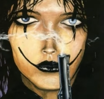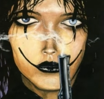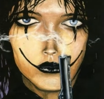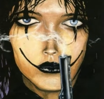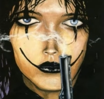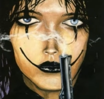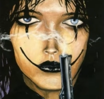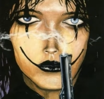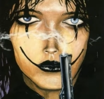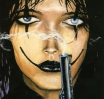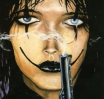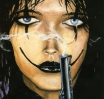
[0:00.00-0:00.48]

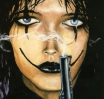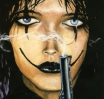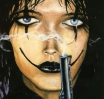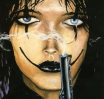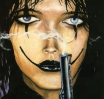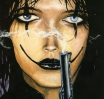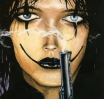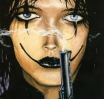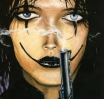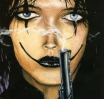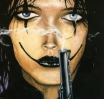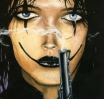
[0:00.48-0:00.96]
You can see a
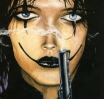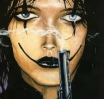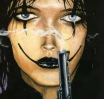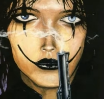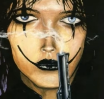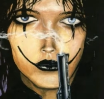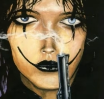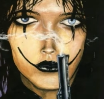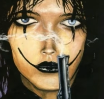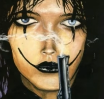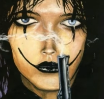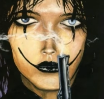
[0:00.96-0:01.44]
little
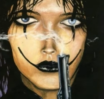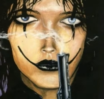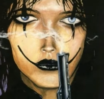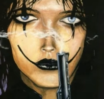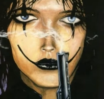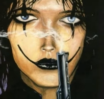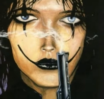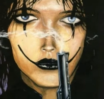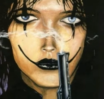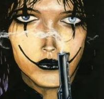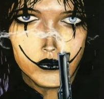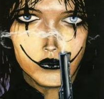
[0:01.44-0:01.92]
line here, but
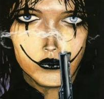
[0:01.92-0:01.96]
that's why